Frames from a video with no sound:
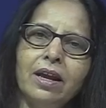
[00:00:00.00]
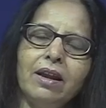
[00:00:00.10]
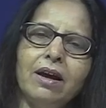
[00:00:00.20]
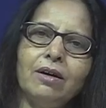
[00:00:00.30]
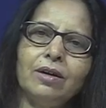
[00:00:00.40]

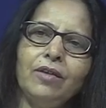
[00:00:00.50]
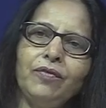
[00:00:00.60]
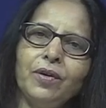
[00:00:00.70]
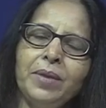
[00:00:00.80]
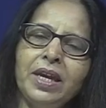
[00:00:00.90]
Now if
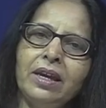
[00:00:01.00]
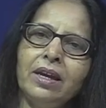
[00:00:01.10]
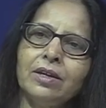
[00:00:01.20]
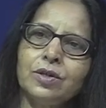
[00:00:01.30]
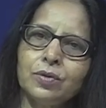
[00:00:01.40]
you're making
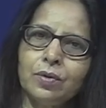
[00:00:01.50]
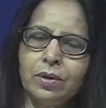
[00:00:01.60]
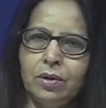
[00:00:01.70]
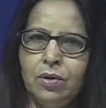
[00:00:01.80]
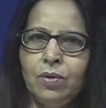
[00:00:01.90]
it to
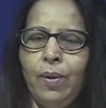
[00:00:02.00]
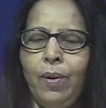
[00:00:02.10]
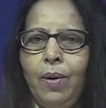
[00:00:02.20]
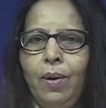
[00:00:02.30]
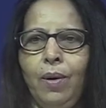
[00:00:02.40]
new
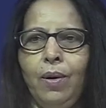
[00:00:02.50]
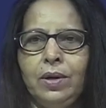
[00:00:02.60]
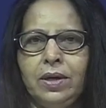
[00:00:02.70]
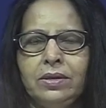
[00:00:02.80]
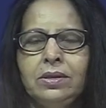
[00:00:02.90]

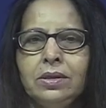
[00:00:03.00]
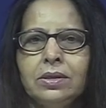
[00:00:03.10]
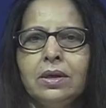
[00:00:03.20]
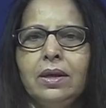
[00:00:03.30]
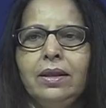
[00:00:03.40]

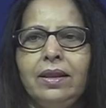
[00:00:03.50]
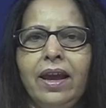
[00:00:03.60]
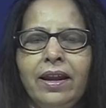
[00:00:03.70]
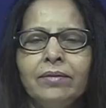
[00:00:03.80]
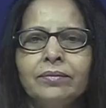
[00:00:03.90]
audience, then